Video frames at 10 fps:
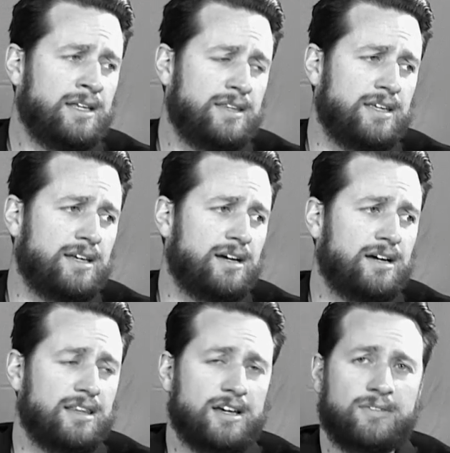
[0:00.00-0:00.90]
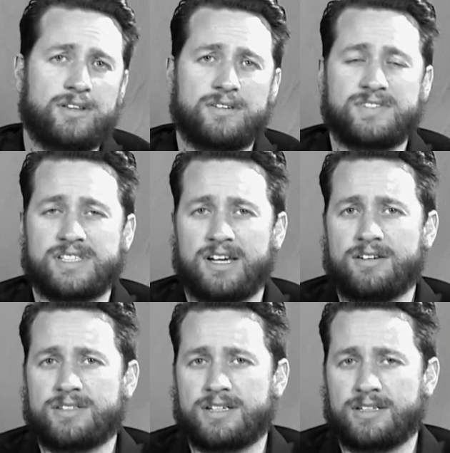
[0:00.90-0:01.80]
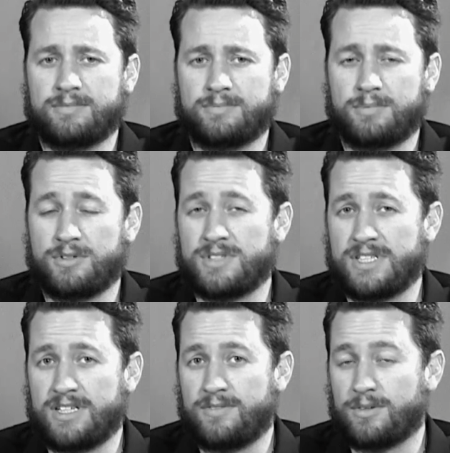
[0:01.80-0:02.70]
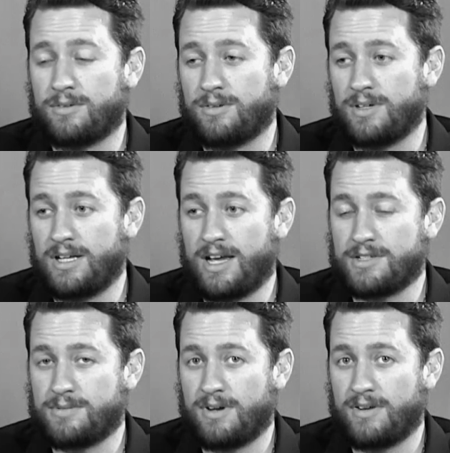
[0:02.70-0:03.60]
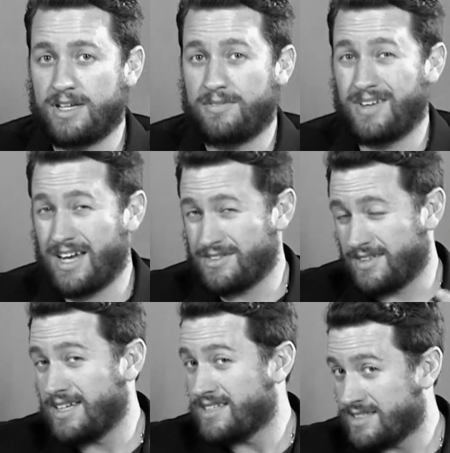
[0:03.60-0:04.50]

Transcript: the level of scarcity perceived, or in actuality, if it actually is